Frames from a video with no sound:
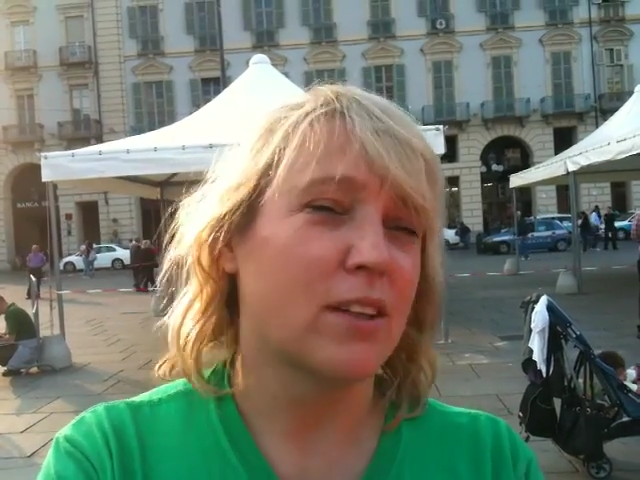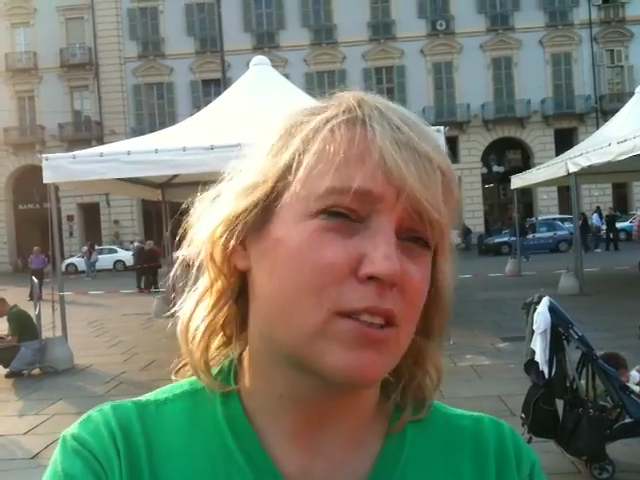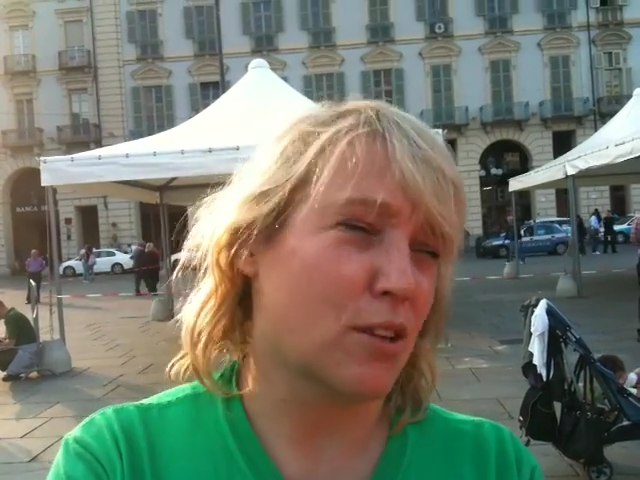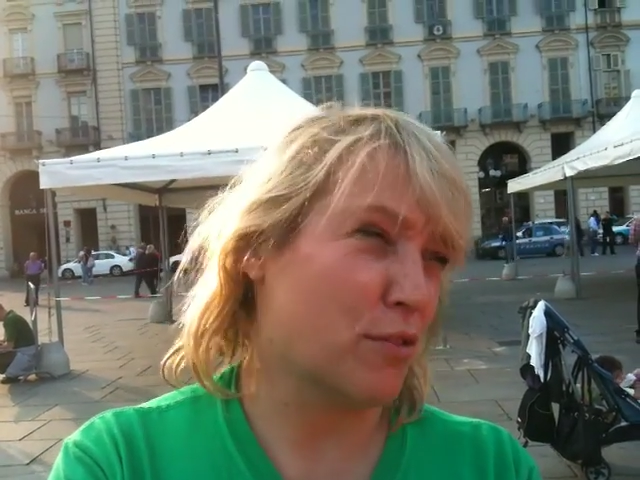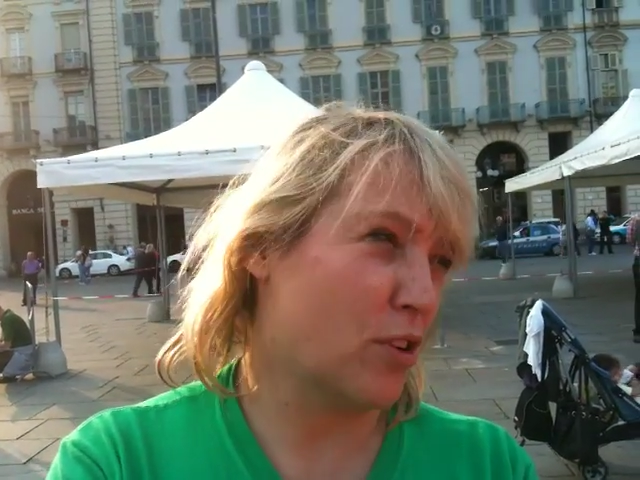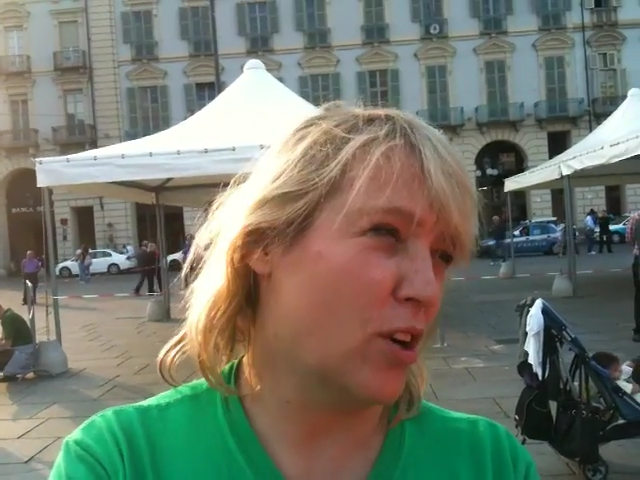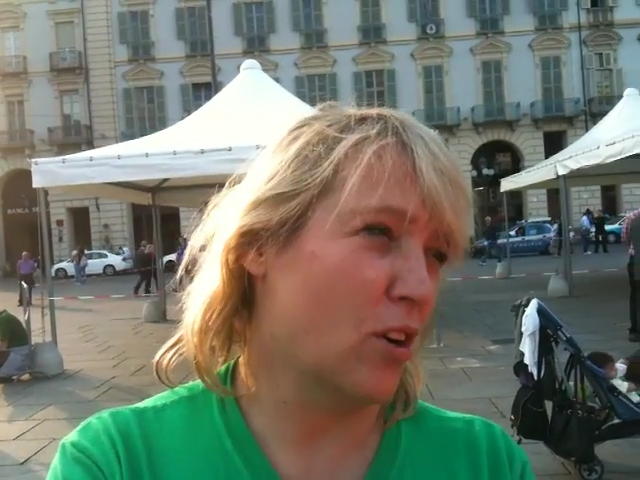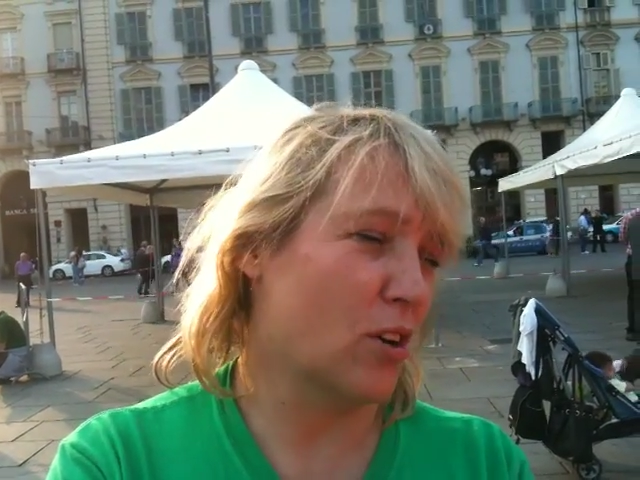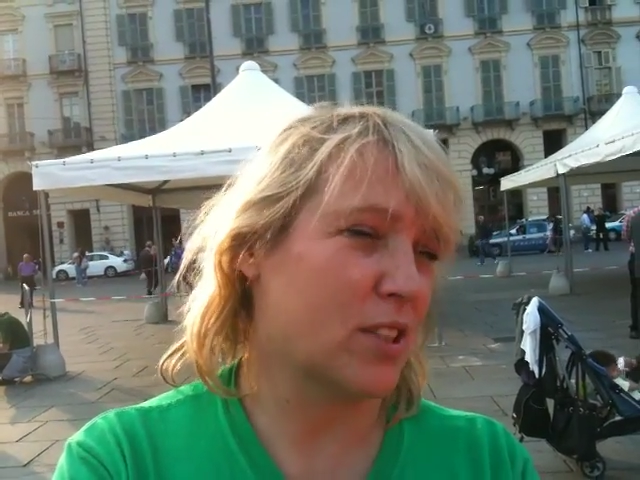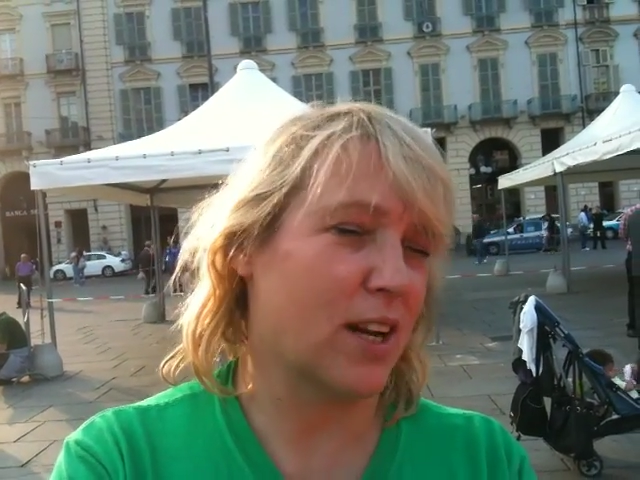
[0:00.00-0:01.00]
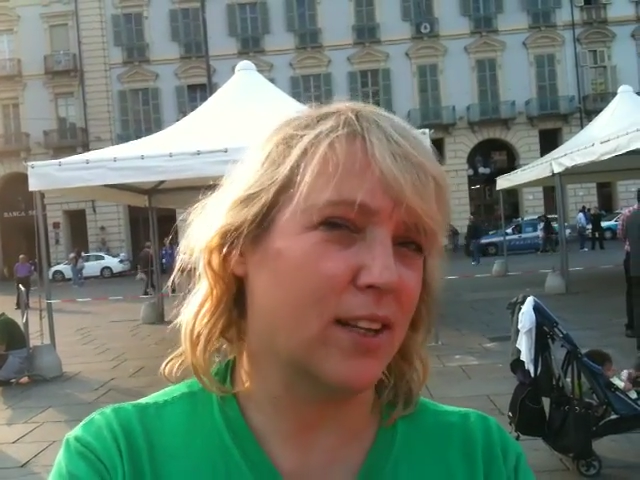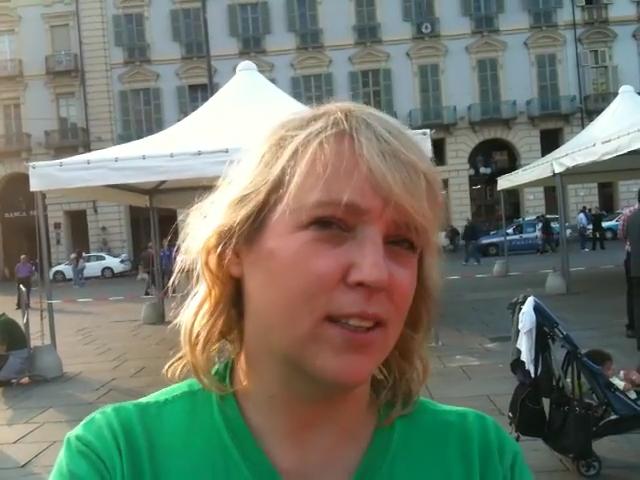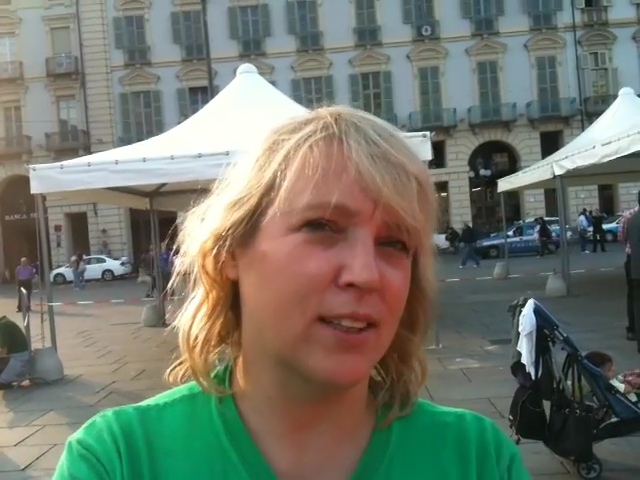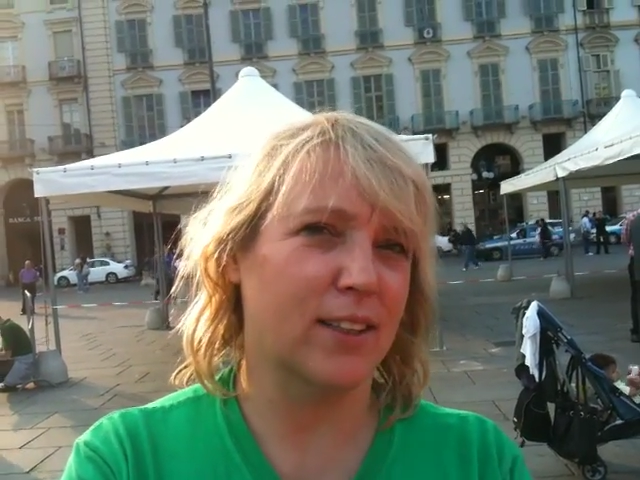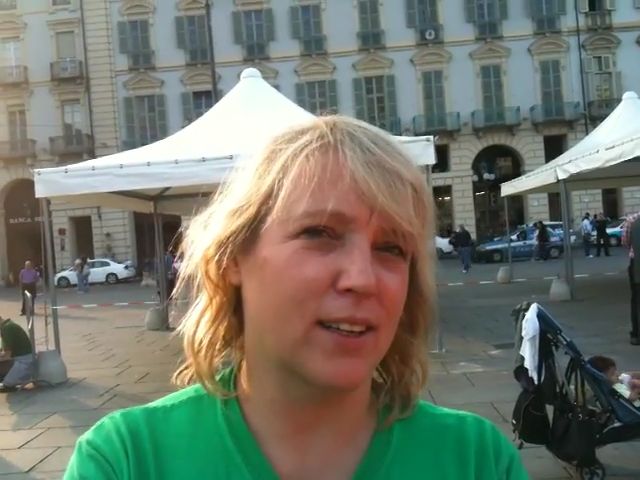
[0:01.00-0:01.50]
So a very long day.
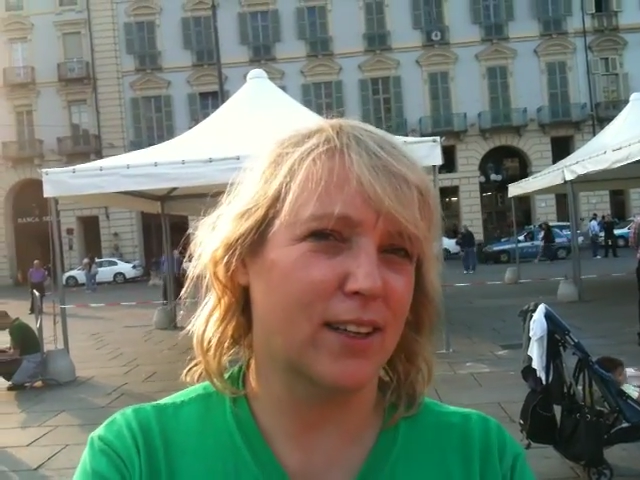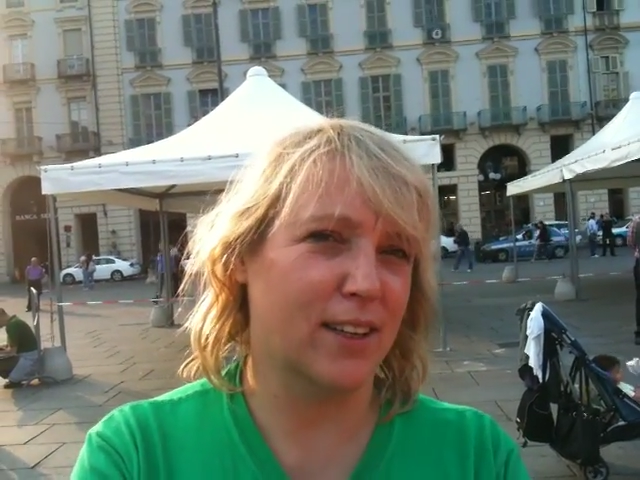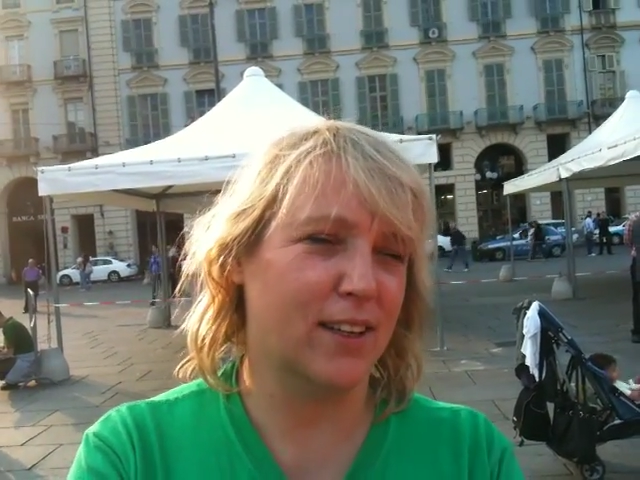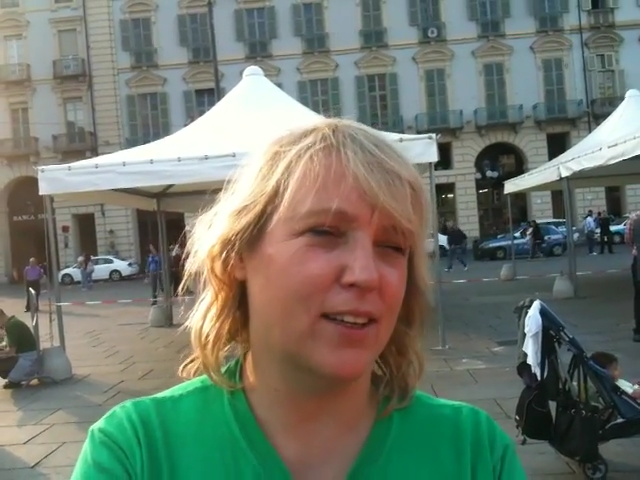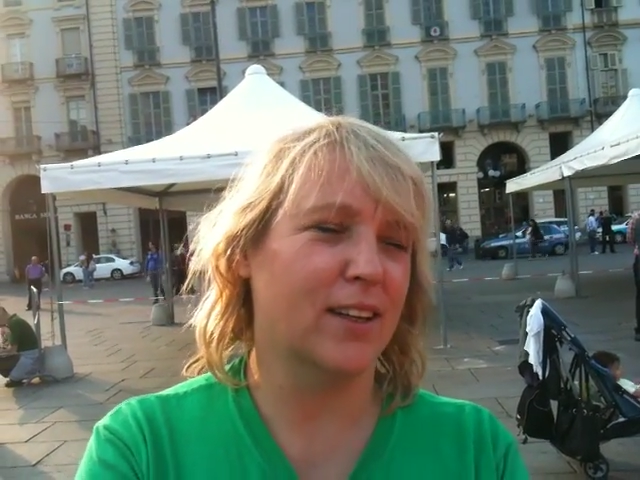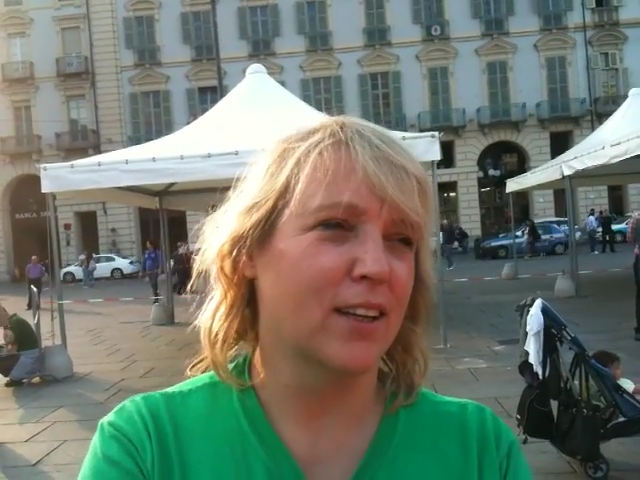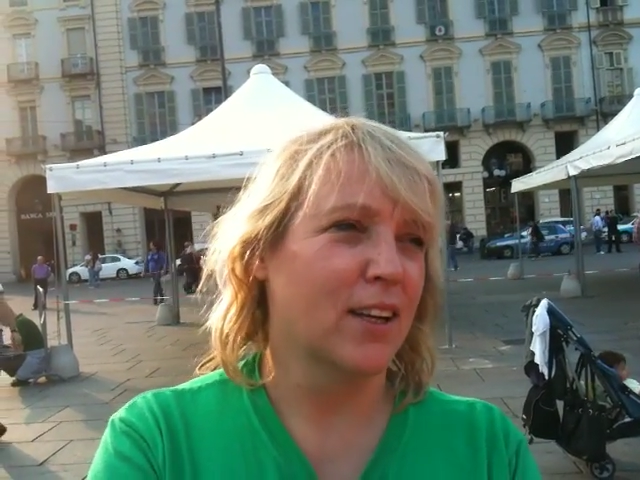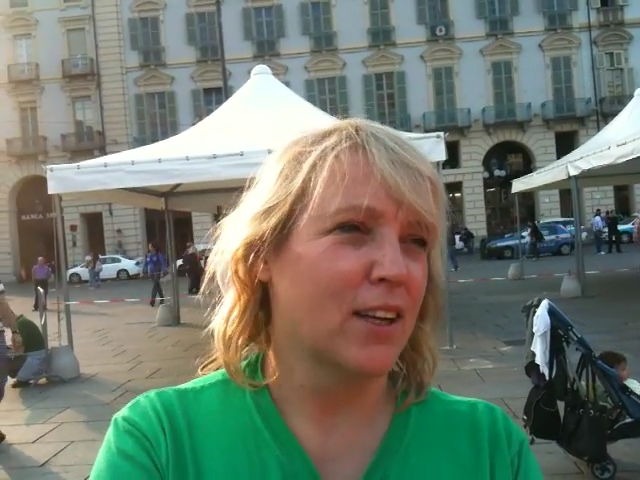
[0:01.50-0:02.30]
Uh,